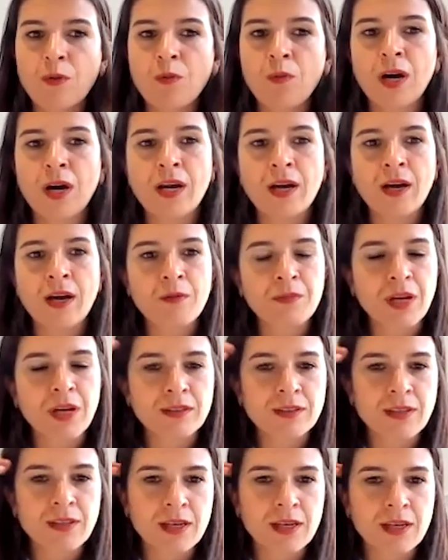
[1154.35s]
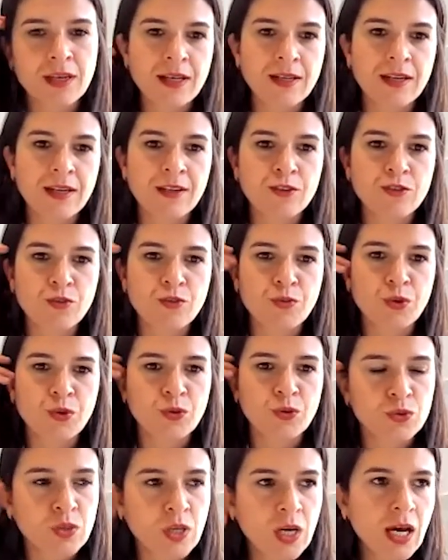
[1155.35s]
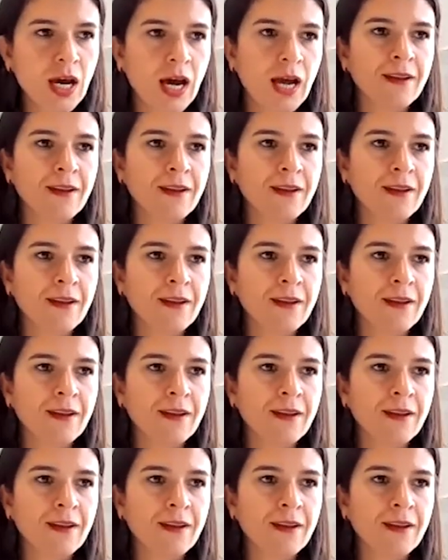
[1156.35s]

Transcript: Why I'm not getting any interviews?